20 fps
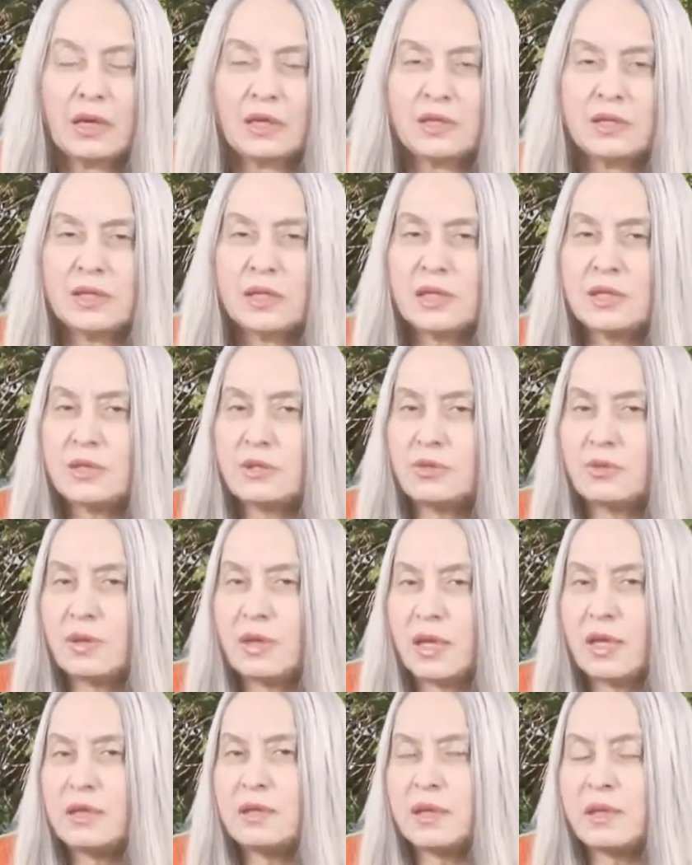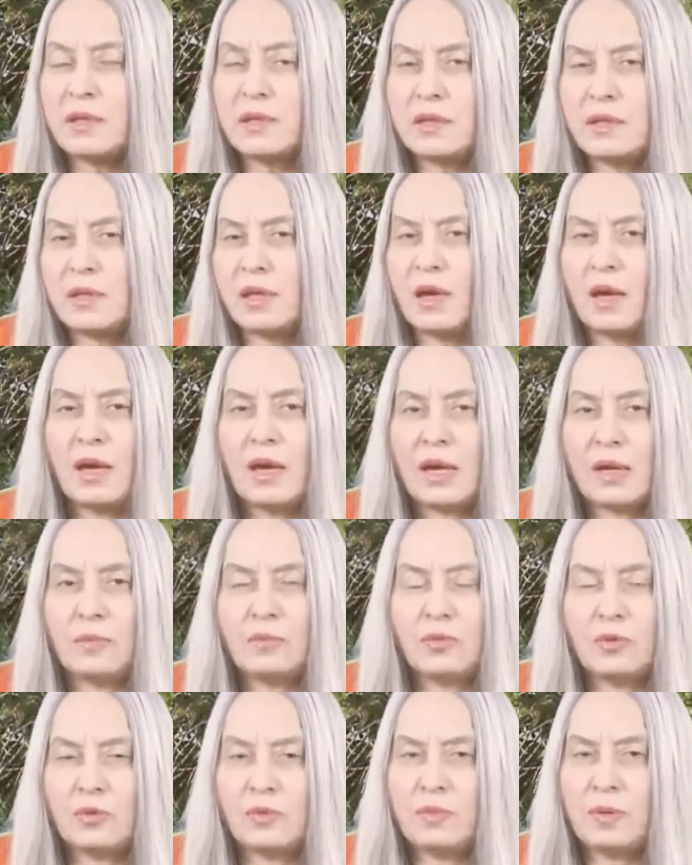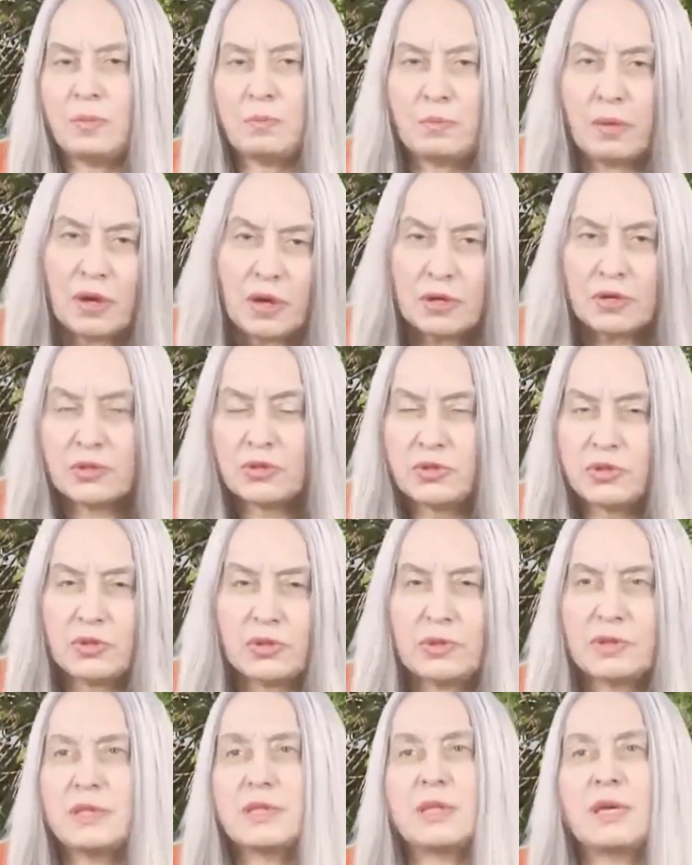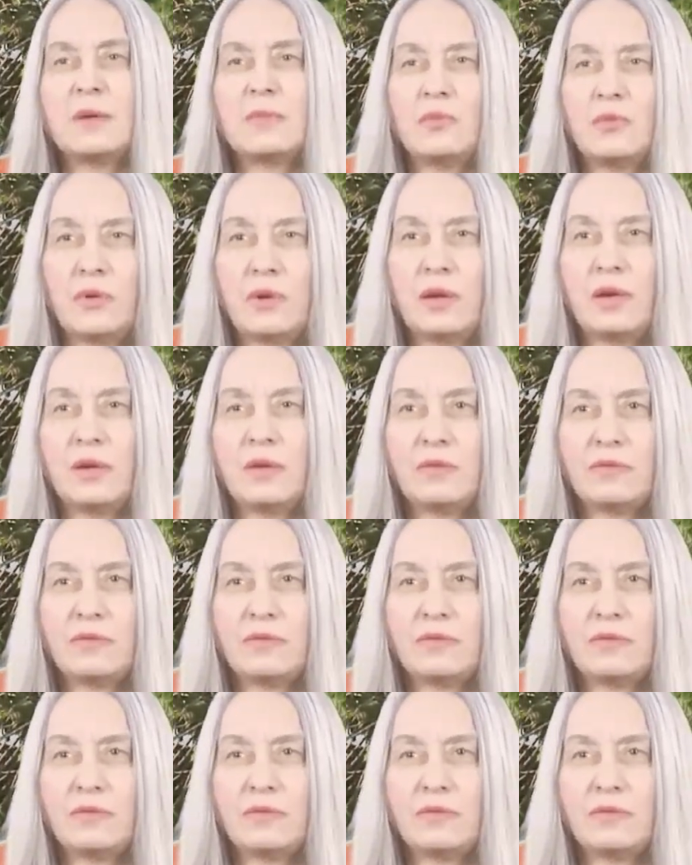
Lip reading: just to get in time to be punctual somewhere,